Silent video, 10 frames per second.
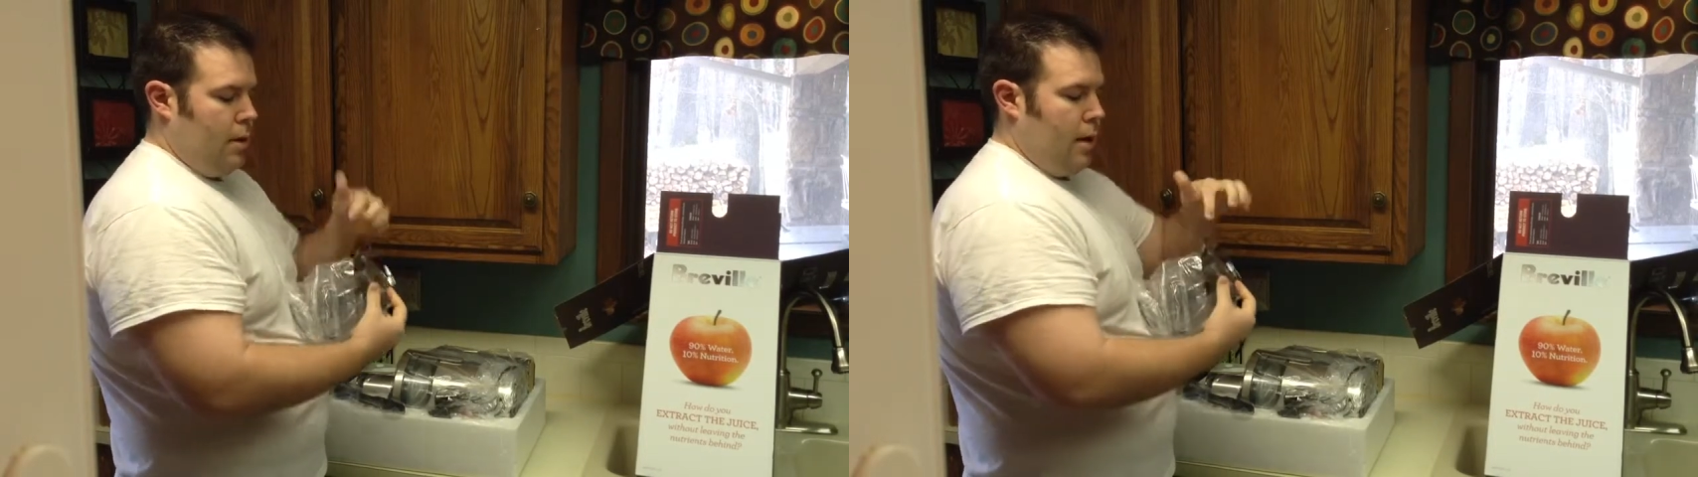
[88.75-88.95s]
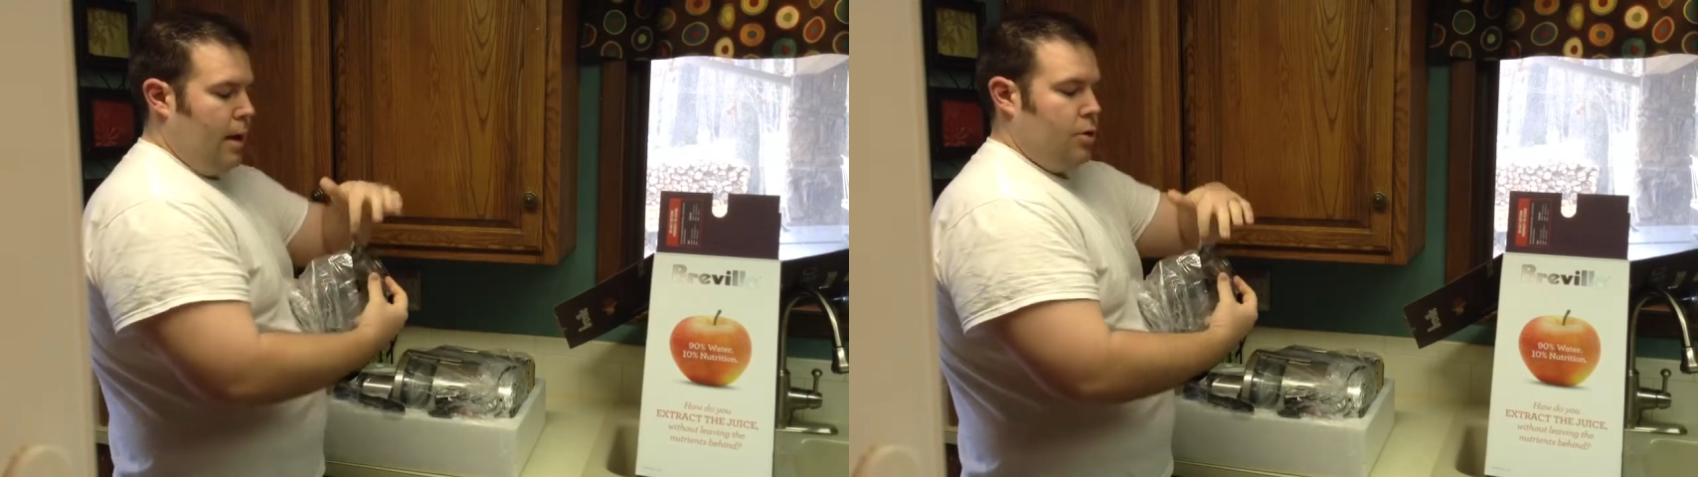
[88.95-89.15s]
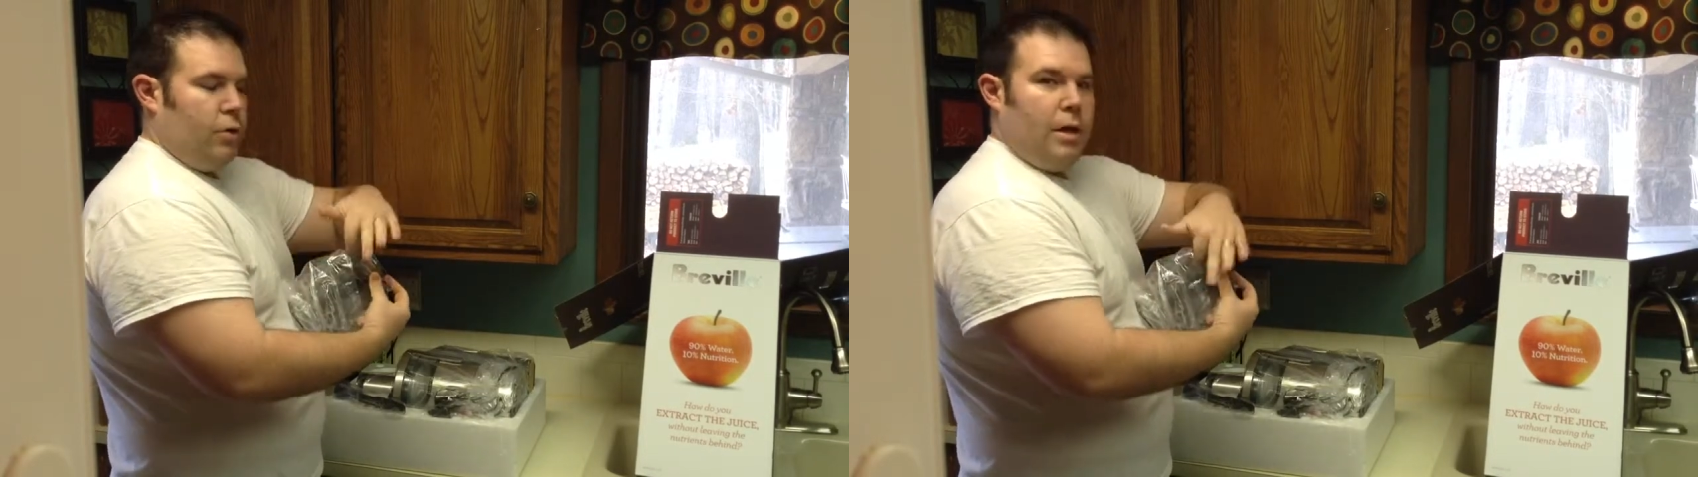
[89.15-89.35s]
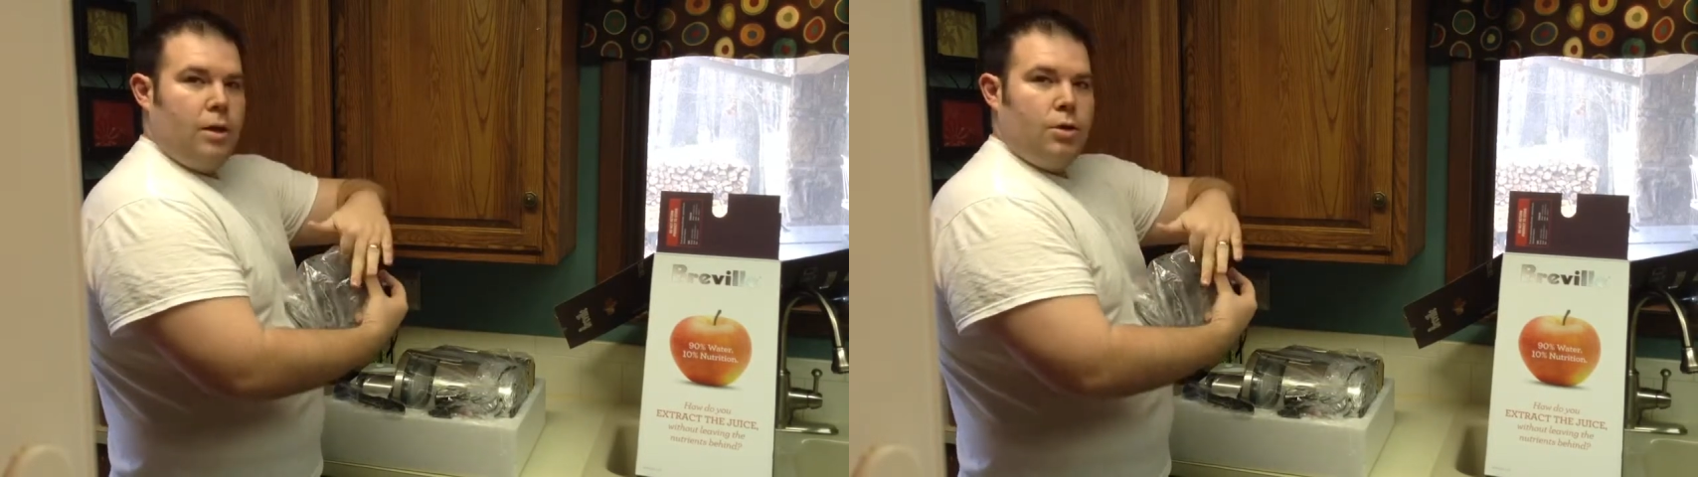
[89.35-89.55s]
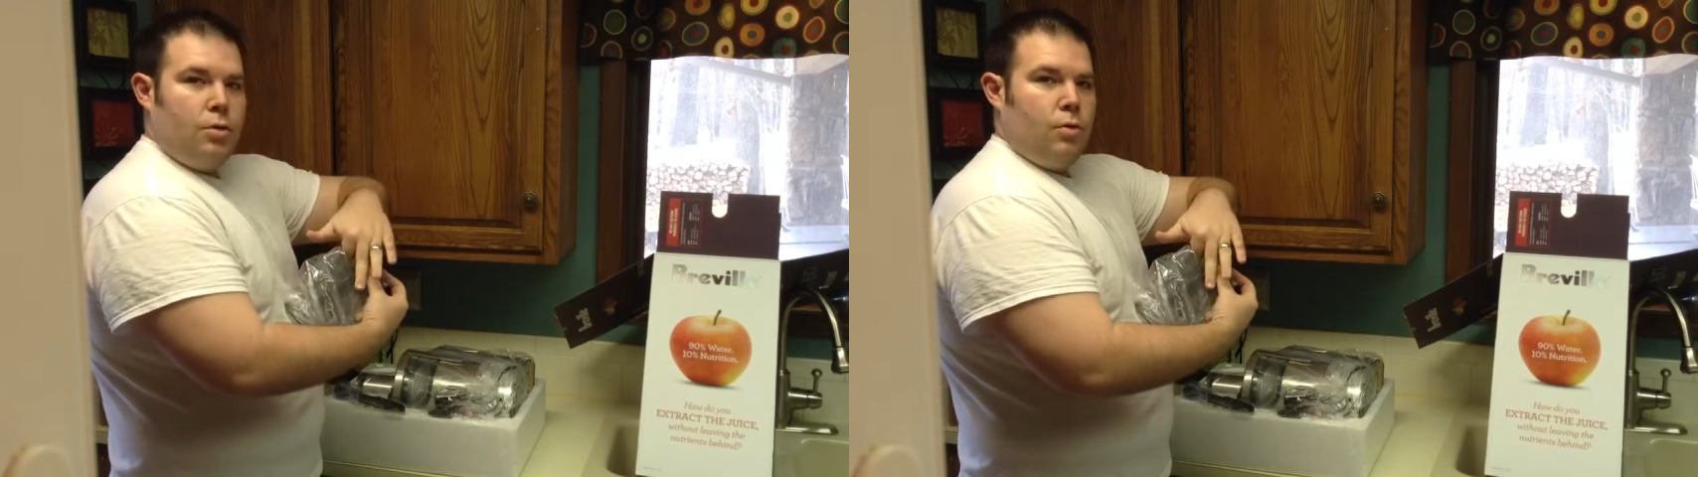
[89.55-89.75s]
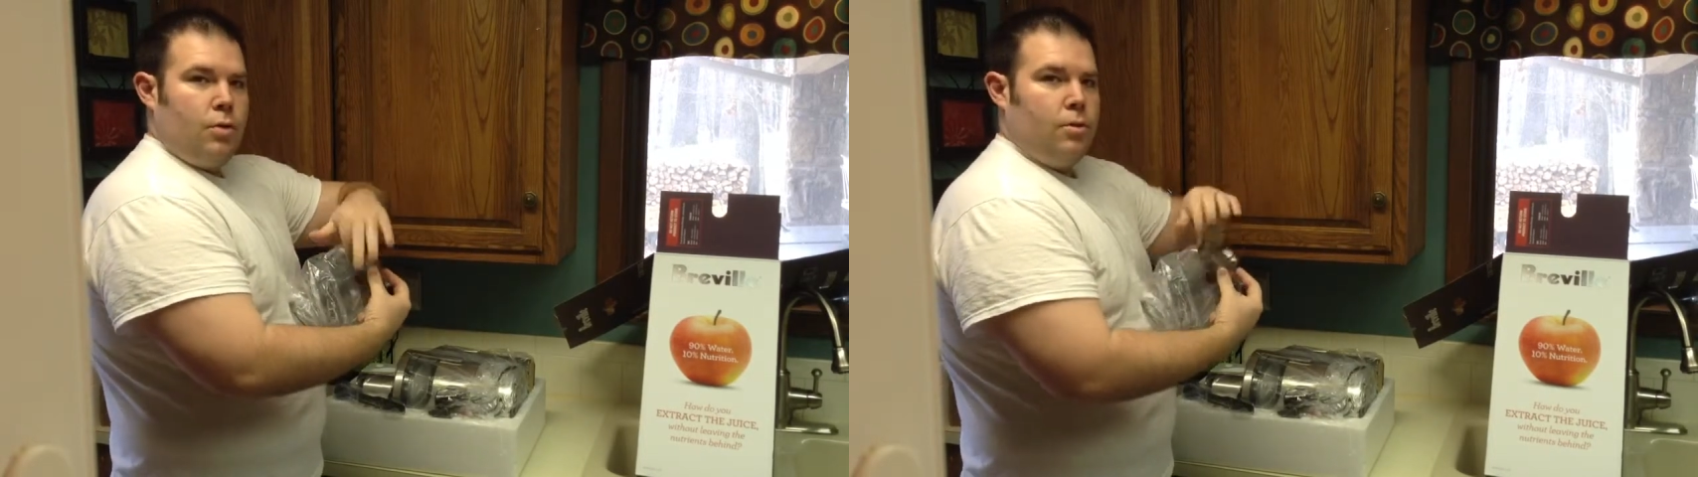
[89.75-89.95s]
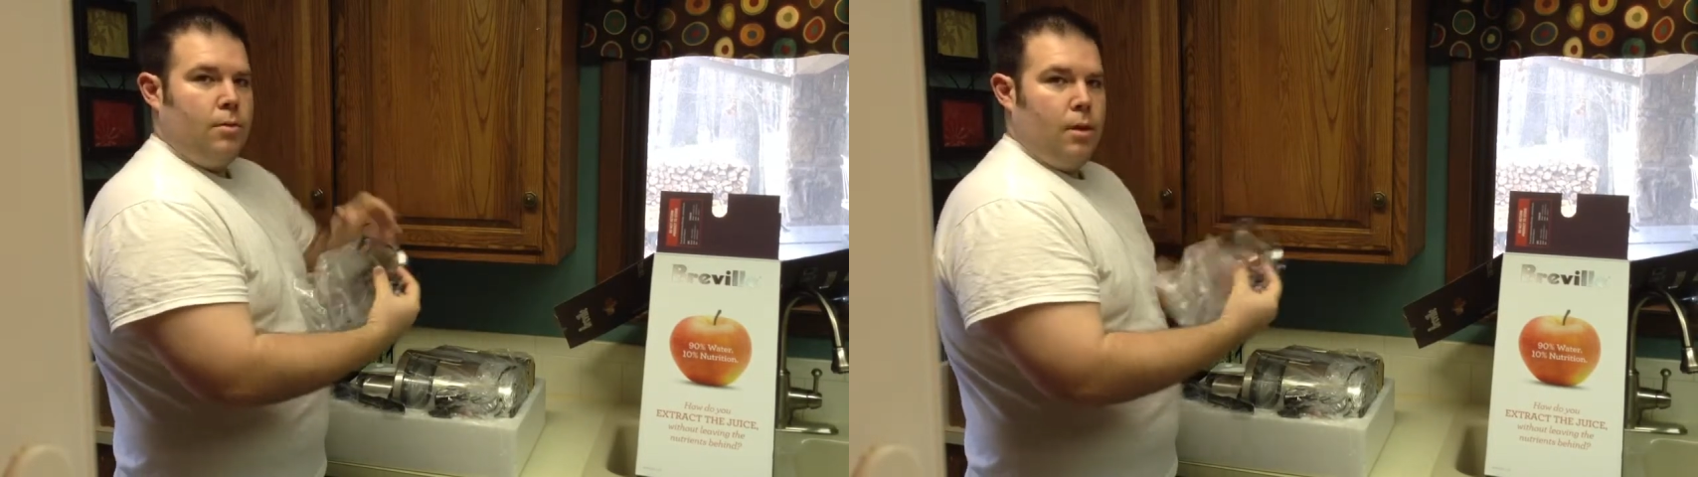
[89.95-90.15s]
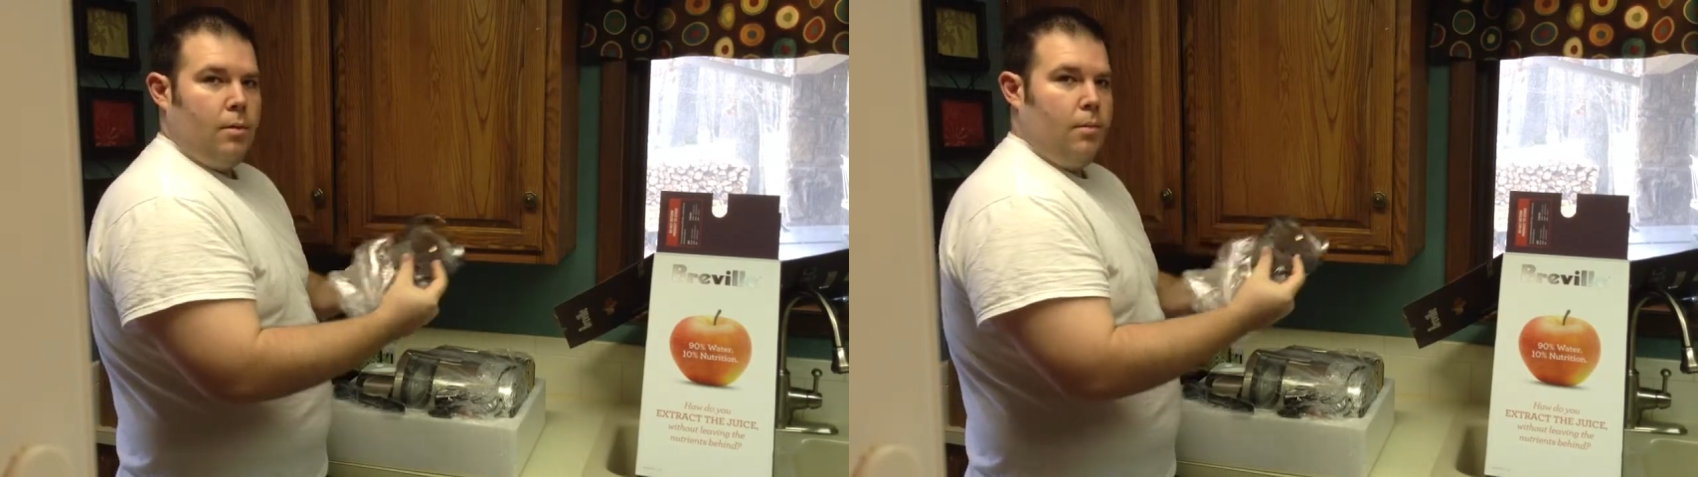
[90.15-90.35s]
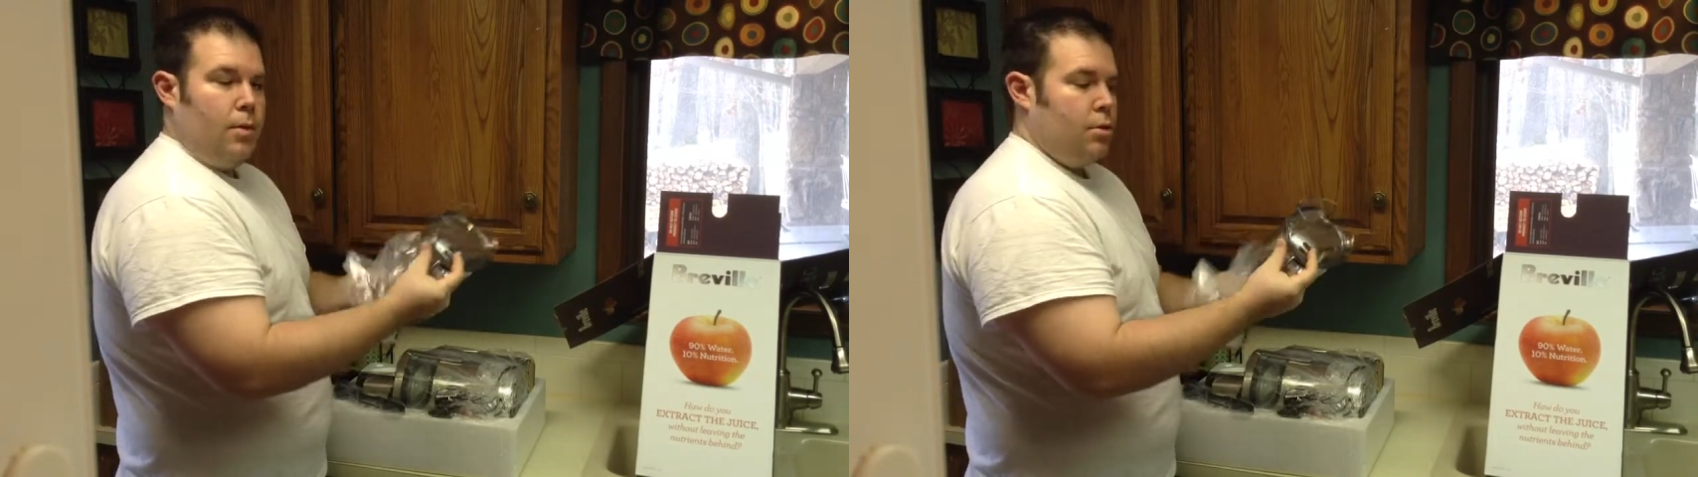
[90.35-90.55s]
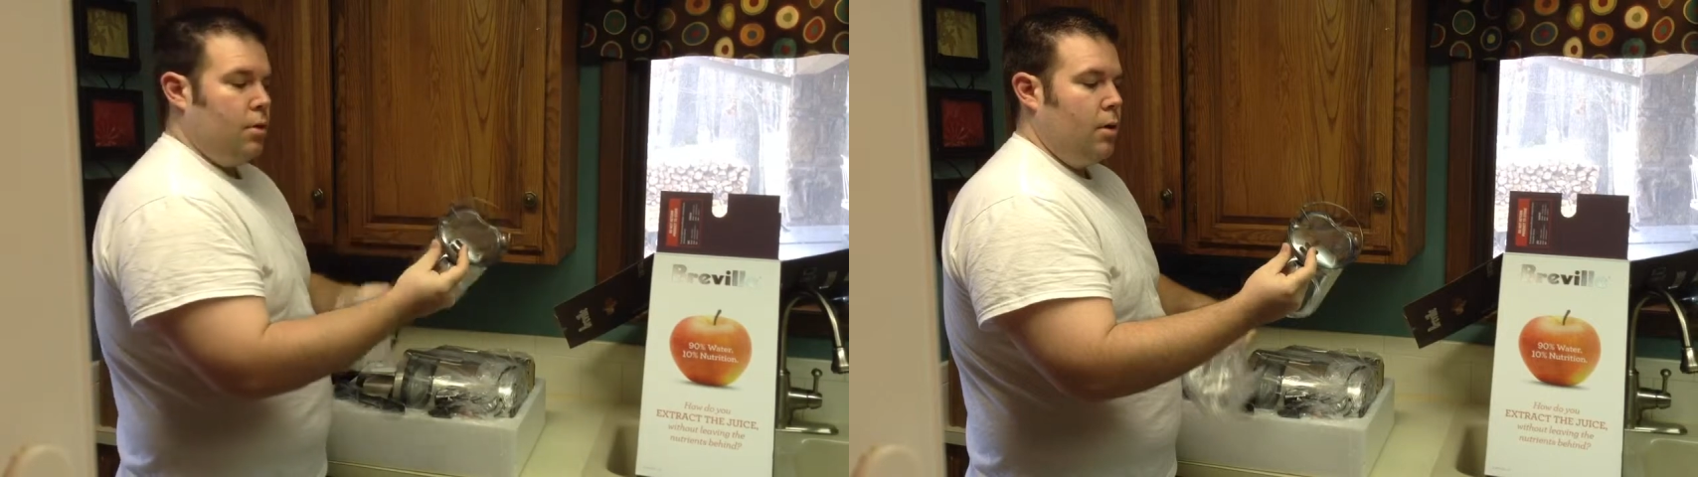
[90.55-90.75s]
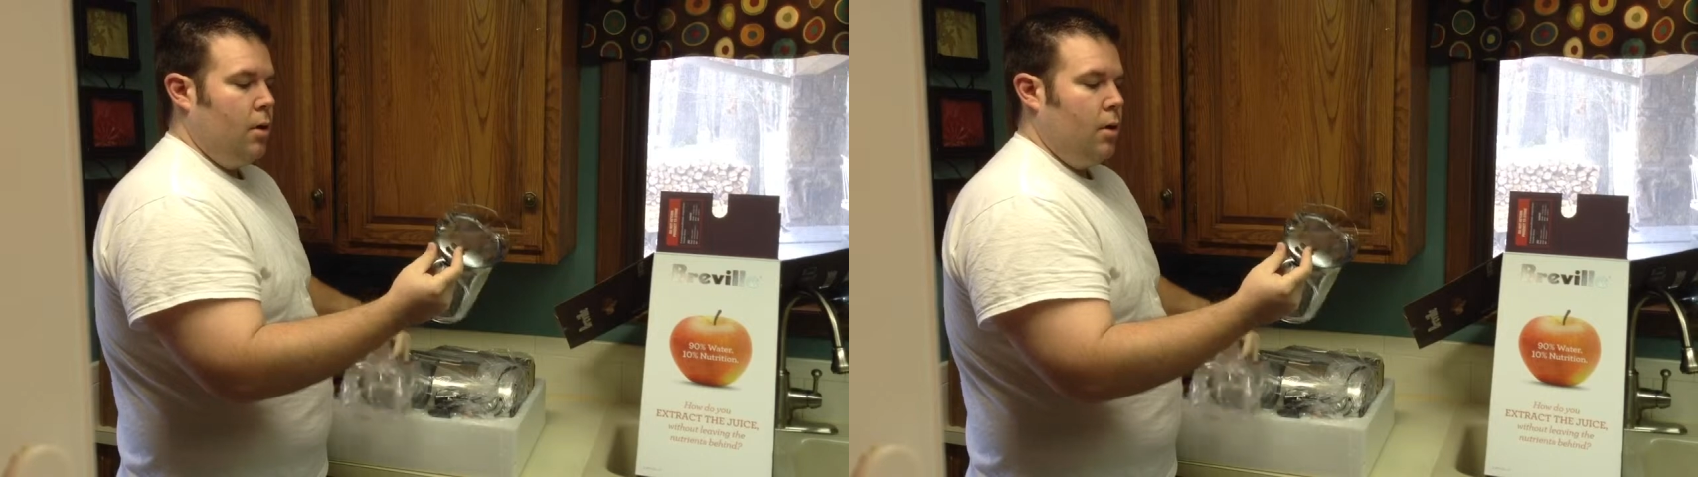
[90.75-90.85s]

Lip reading: actually into the pitcher,